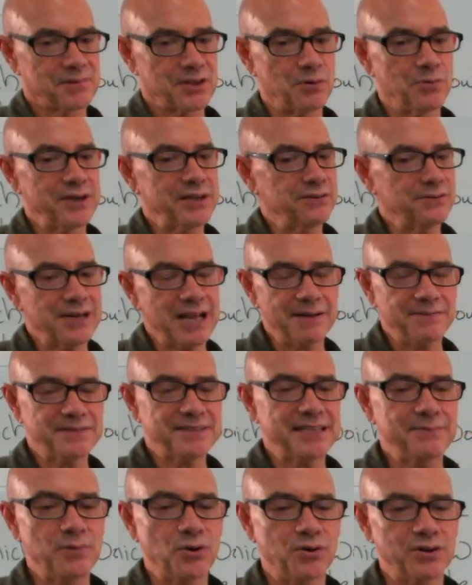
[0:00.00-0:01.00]
we don't have
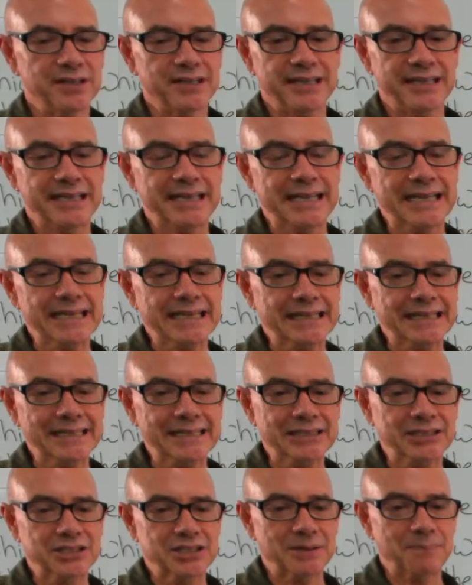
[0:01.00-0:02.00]
Tim Hortons
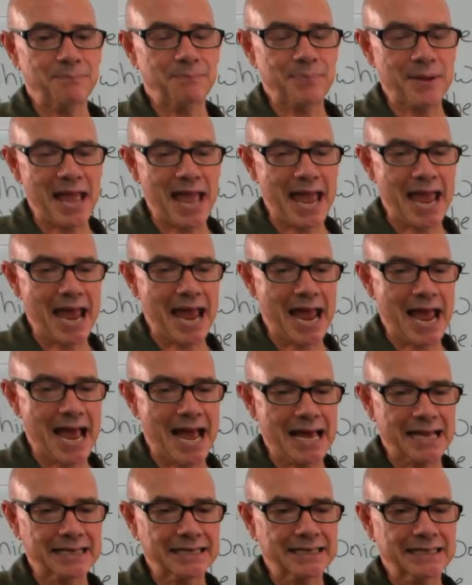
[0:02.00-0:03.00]
in
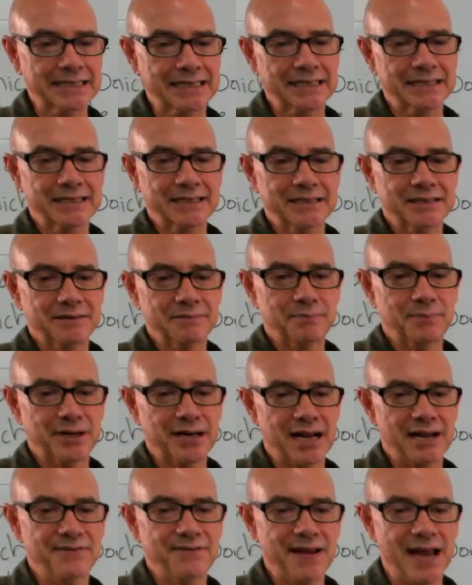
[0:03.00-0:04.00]
Japan, but
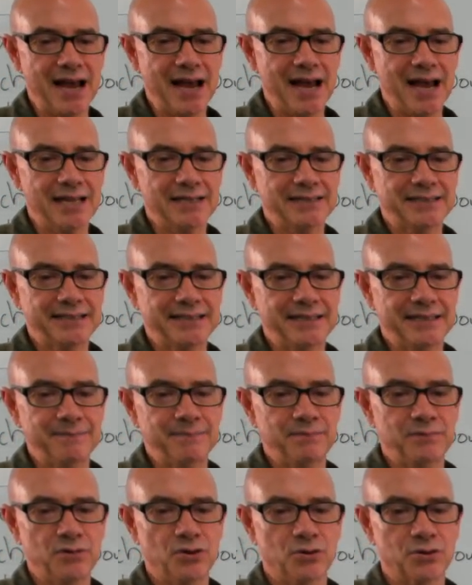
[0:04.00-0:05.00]
I've had
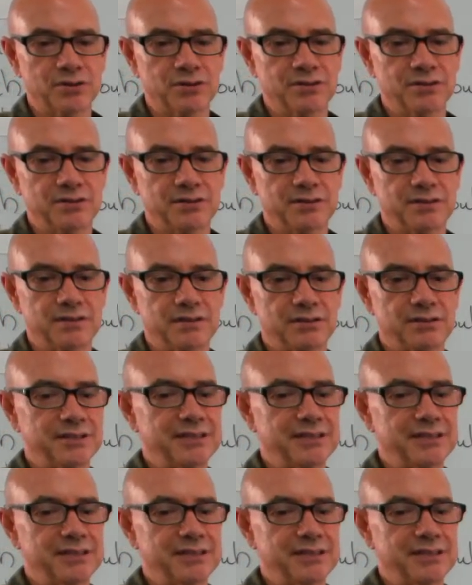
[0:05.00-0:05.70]
Tim Hortons.